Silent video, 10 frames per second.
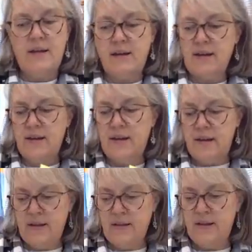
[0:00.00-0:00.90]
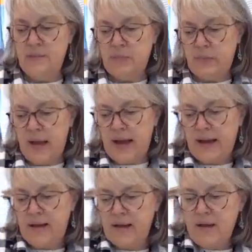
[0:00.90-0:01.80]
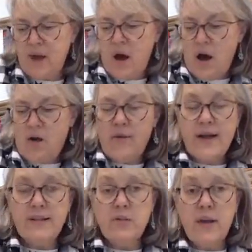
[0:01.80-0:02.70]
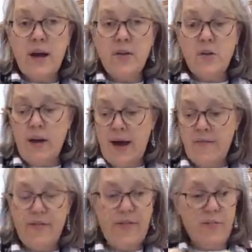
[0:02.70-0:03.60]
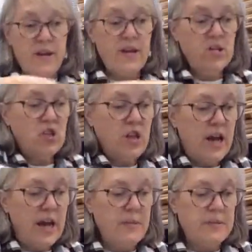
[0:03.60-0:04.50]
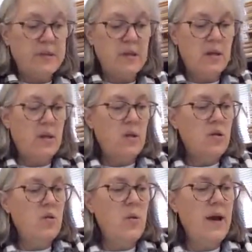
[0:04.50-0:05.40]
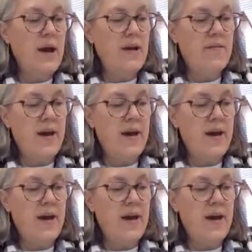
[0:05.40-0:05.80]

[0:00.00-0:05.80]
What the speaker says: It is black. All right, so now you have 3 shapes. You have